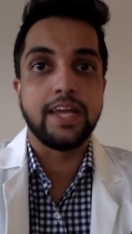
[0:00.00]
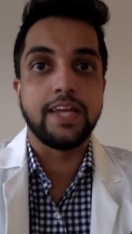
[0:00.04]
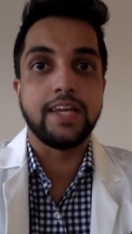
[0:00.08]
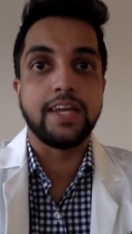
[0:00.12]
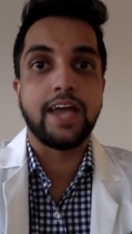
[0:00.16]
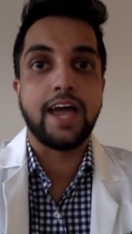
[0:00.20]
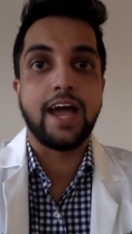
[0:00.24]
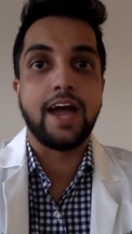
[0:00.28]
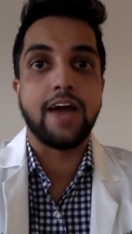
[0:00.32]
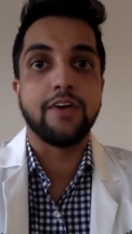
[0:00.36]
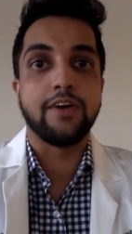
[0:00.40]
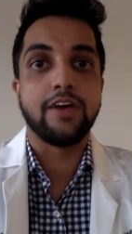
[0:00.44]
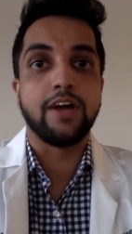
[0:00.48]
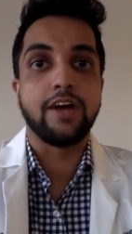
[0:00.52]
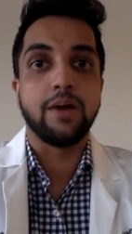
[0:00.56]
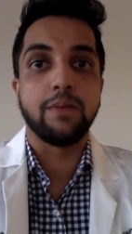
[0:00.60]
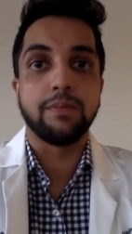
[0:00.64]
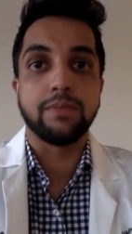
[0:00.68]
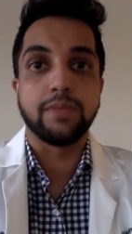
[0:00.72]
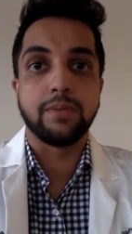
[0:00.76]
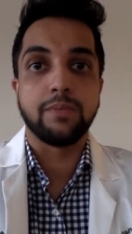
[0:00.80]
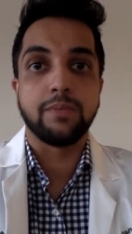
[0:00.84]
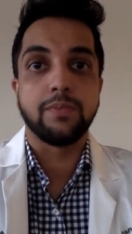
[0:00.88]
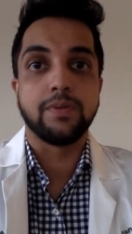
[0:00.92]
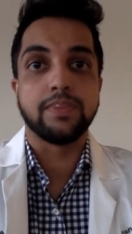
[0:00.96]
and how to help
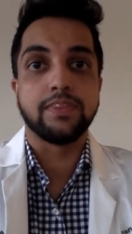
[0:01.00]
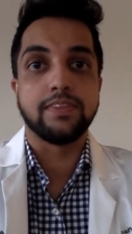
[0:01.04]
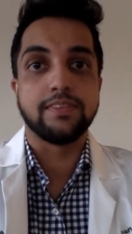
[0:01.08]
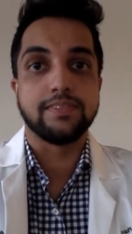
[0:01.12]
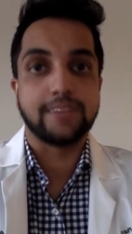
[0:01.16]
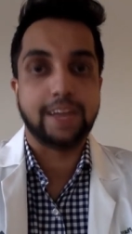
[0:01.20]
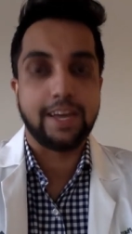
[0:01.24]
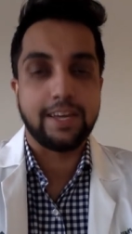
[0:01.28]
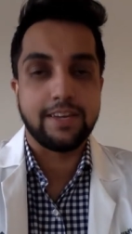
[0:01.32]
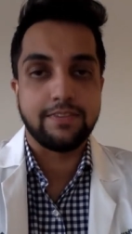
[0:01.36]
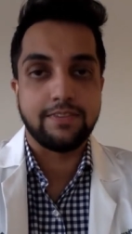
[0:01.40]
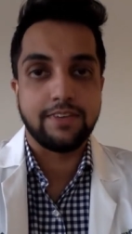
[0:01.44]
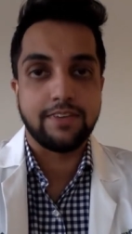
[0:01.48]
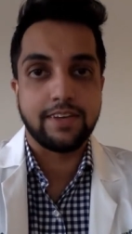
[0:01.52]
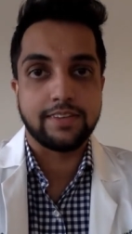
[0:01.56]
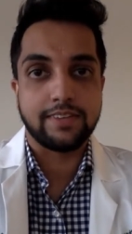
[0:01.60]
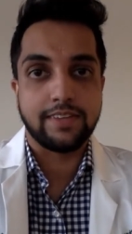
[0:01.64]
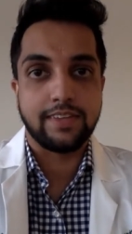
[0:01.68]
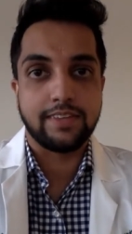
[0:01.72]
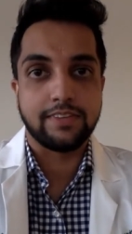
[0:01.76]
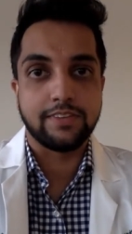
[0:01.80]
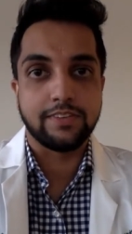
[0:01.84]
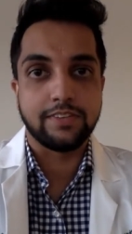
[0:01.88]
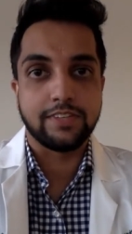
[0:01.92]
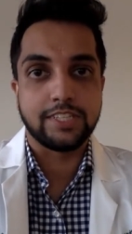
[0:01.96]
them with the side effects
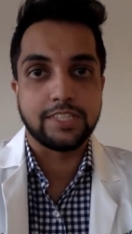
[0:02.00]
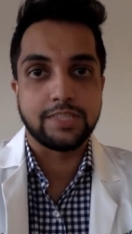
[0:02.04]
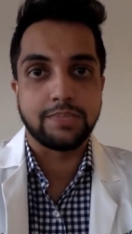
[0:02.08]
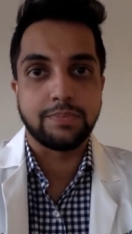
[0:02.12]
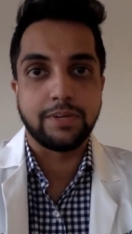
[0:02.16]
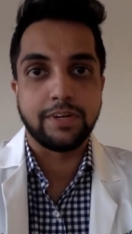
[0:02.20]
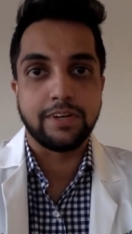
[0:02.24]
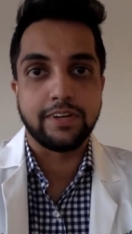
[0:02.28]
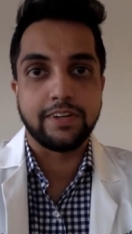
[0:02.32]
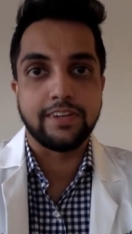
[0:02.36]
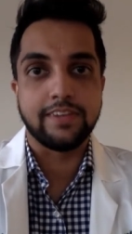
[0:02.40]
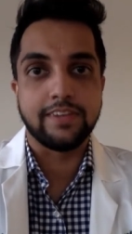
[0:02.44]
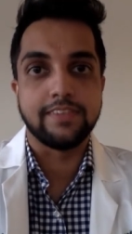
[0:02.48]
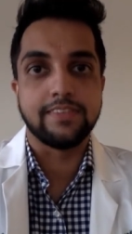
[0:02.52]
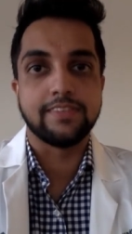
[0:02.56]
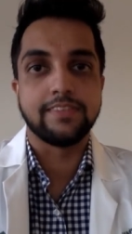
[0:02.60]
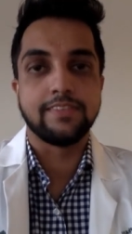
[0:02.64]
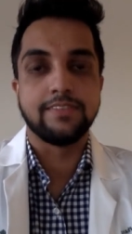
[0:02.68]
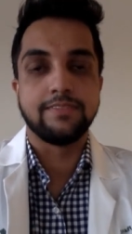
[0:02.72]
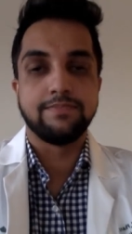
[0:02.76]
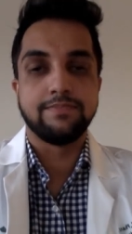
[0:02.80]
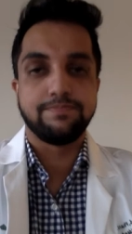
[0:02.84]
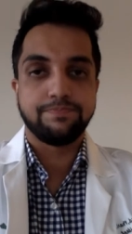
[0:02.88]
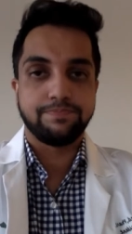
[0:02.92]
that they'll experience.